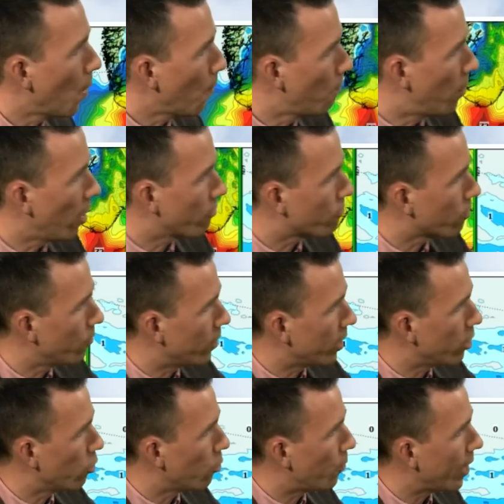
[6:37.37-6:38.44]
But from the
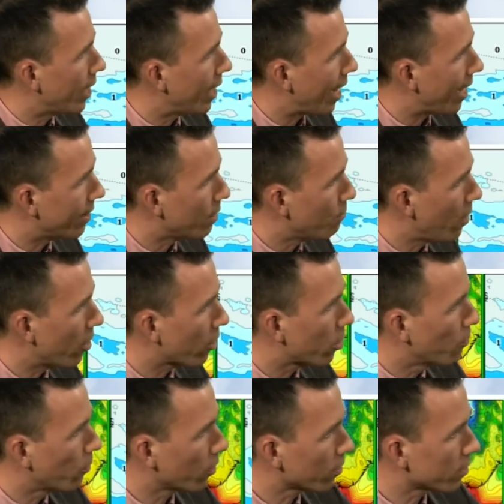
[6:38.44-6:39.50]
European and the
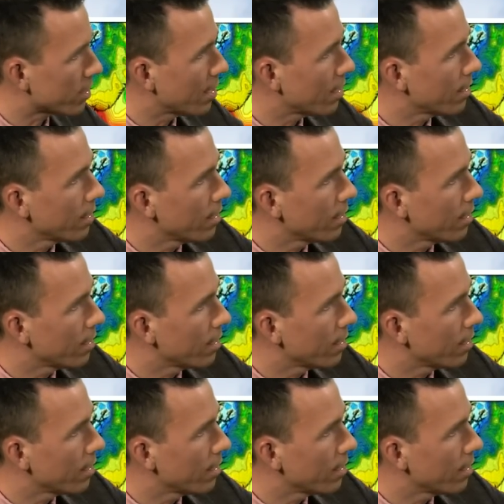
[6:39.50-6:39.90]
American models,